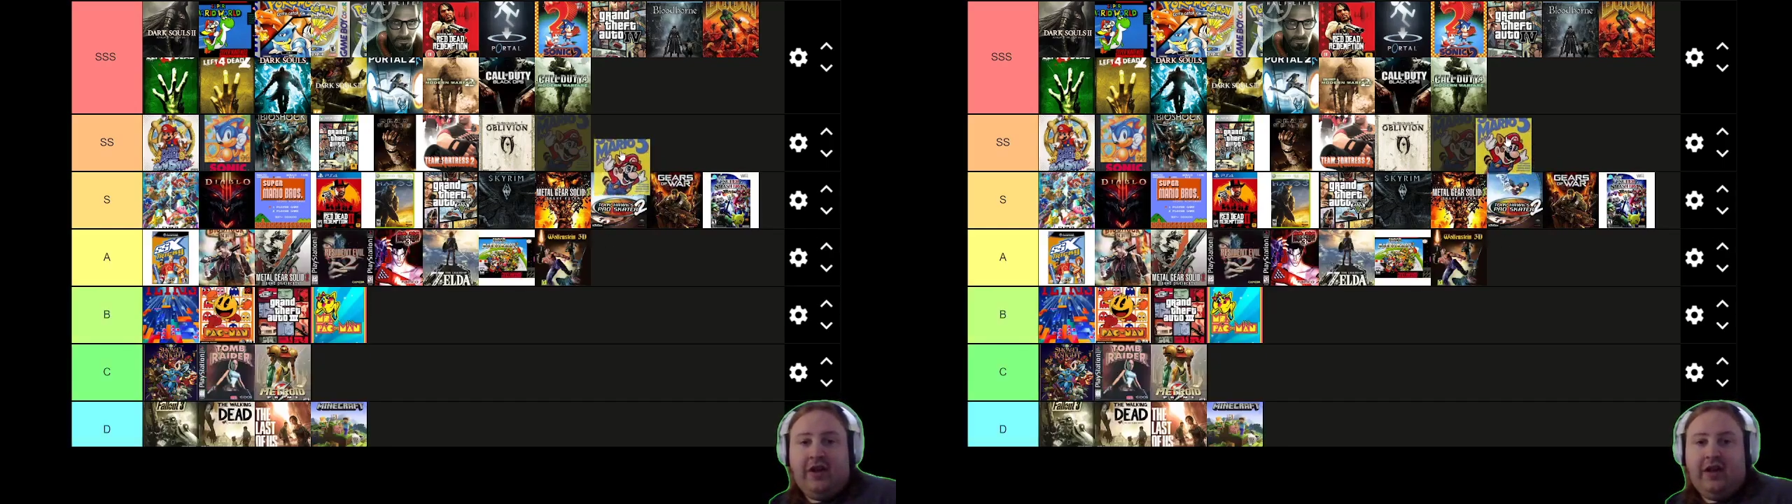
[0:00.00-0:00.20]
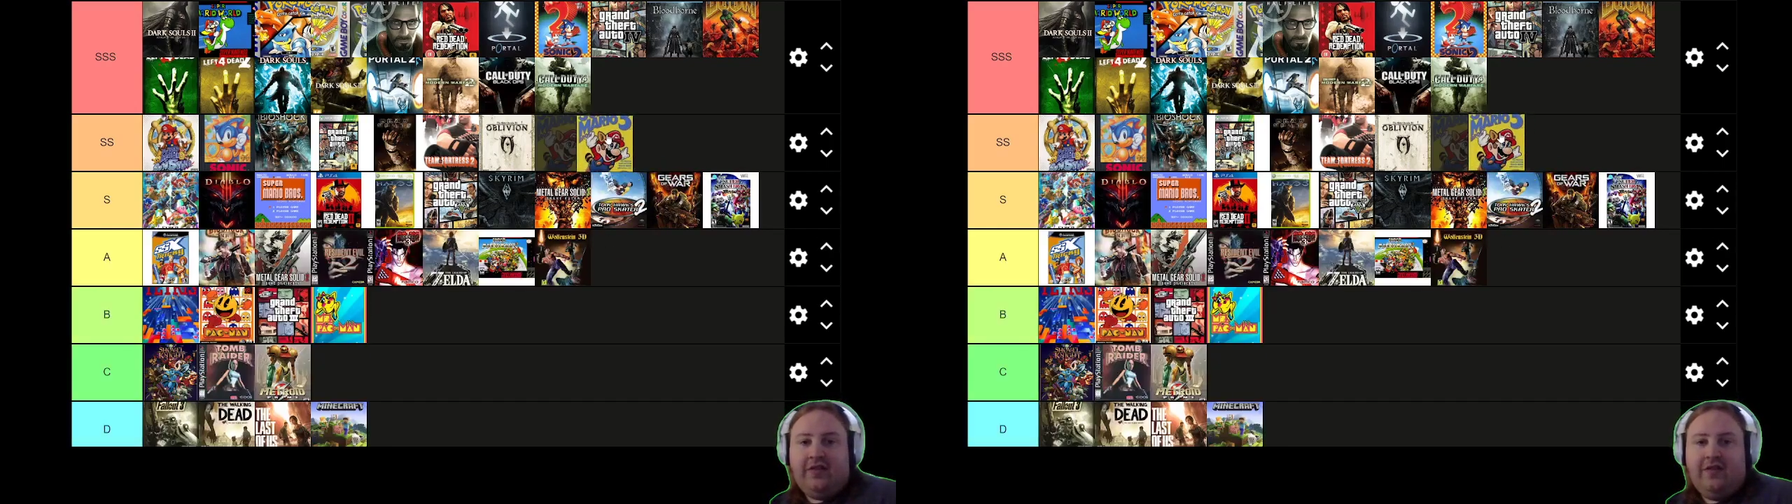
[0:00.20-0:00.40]

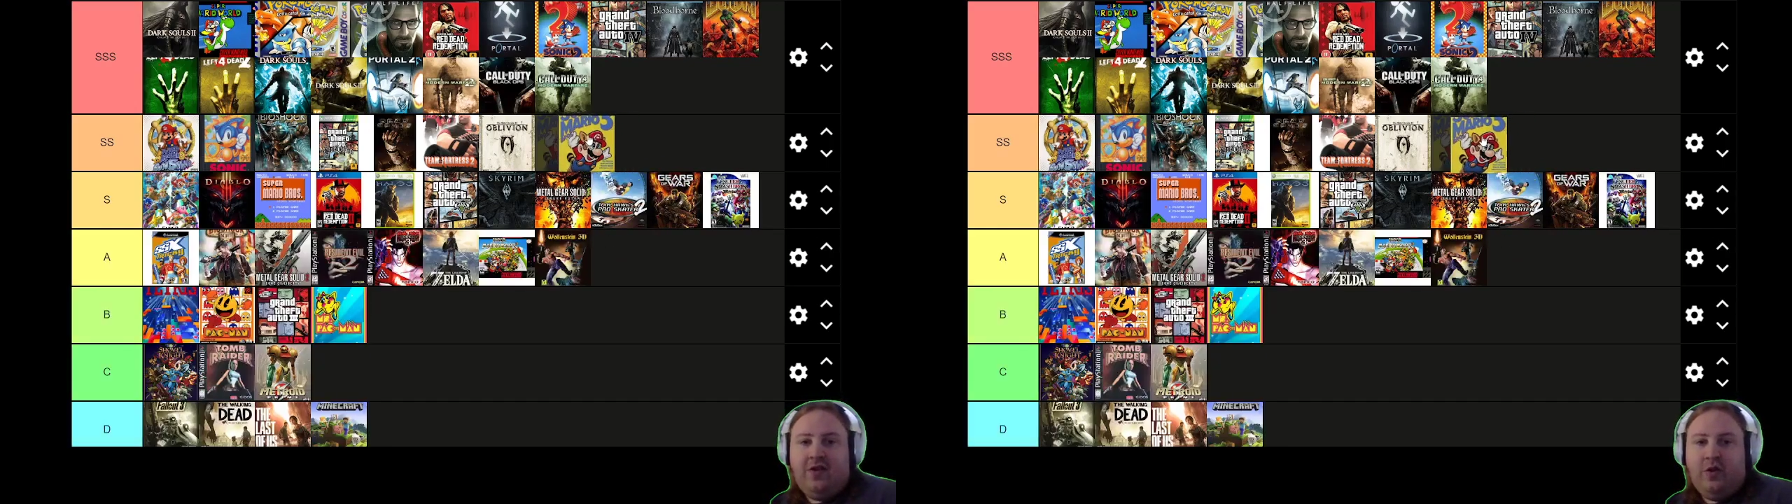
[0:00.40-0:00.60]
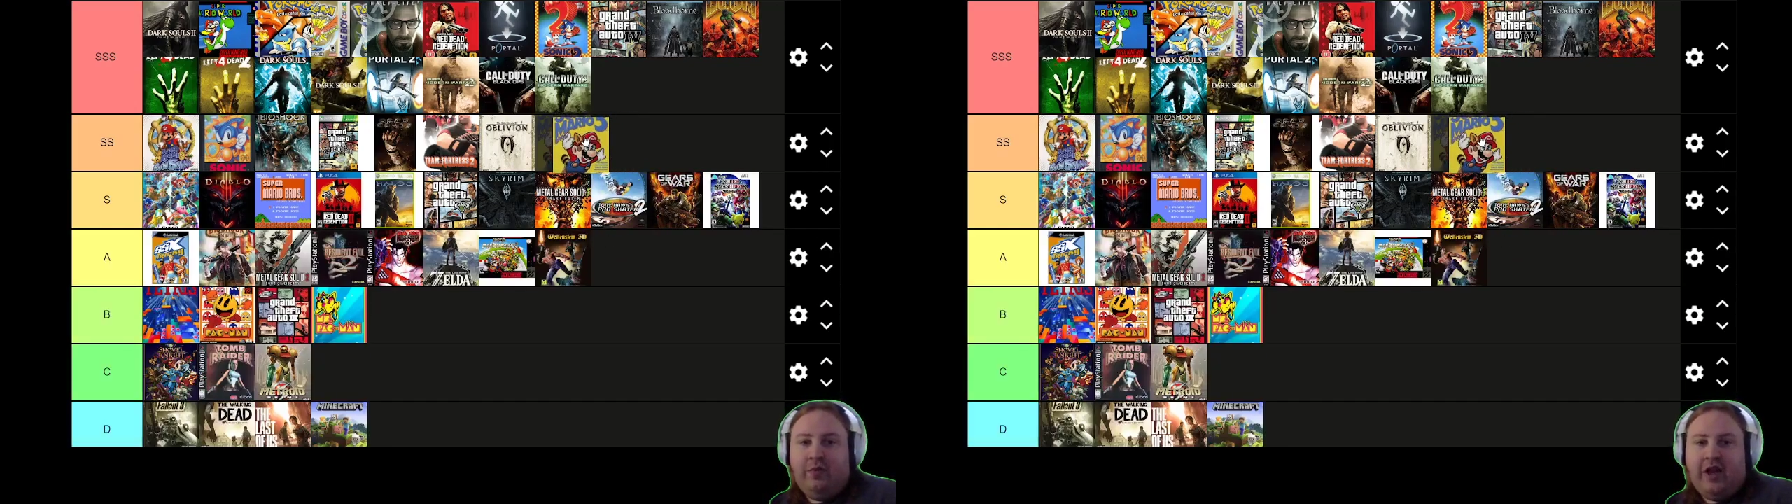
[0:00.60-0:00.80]
it's
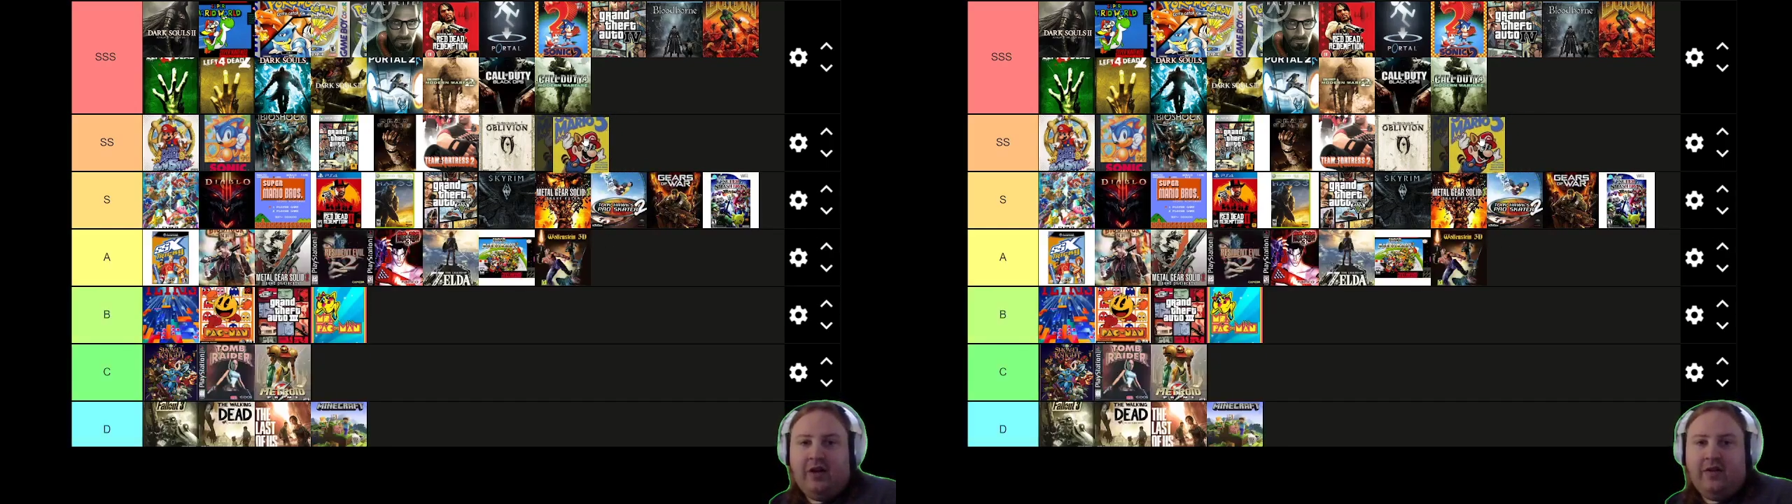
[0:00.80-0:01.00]
no better